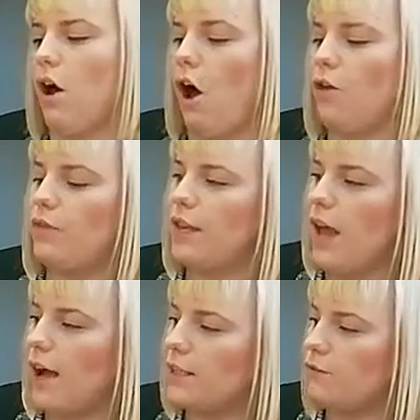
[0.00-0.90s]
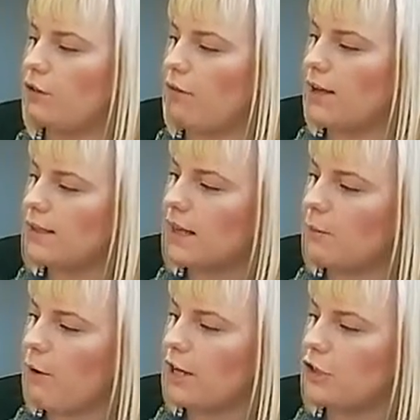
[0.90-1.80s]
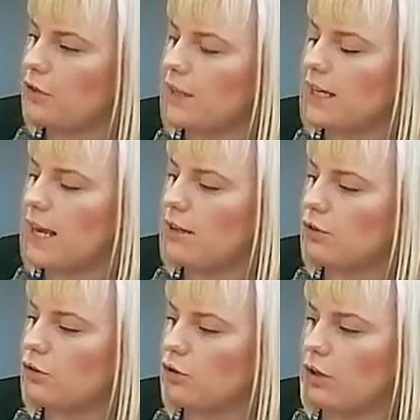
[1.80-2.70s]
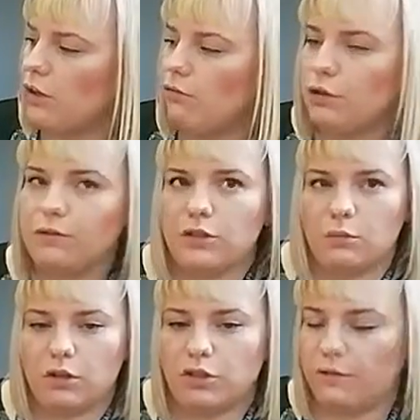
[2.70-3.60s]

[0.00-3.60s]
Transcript: On the night of the great celebration, the king stood on the roof to watch the